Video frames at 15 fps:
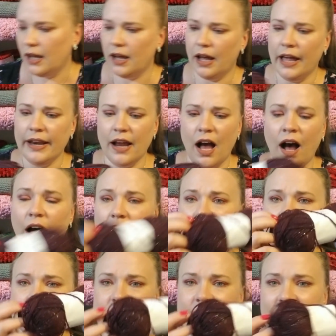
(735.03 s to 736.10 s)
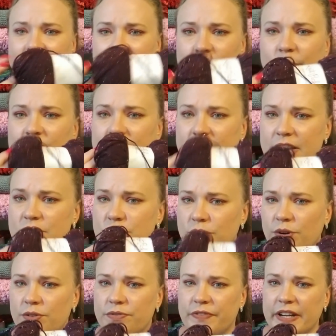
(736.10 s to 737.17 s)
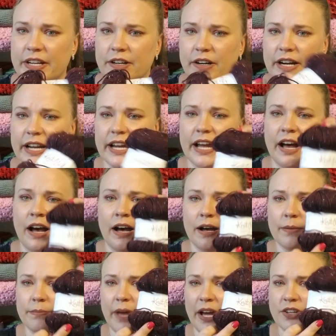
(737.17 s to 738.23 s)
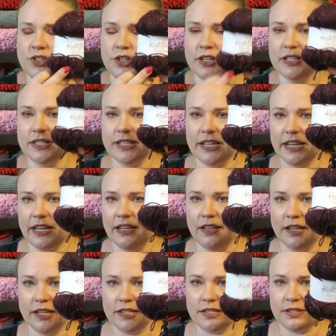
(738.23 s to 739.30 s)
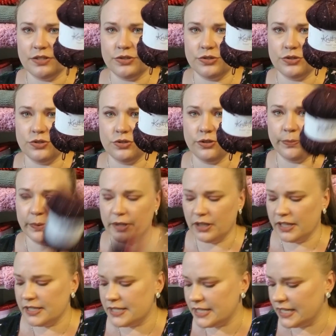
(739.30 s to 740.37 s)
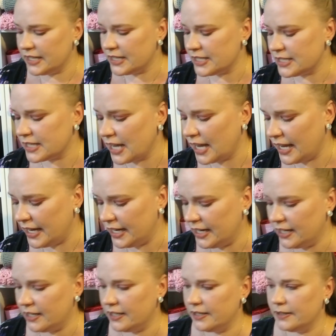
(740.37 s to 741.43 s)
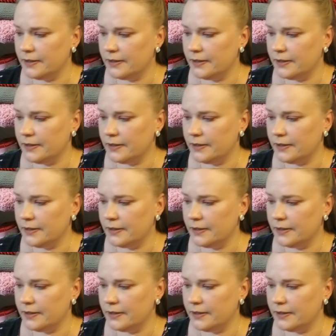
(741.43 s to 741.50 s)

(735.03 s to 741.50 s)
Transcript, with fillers: an oddity with the stroll fingering. As you can see, it's super glitzy in the skein.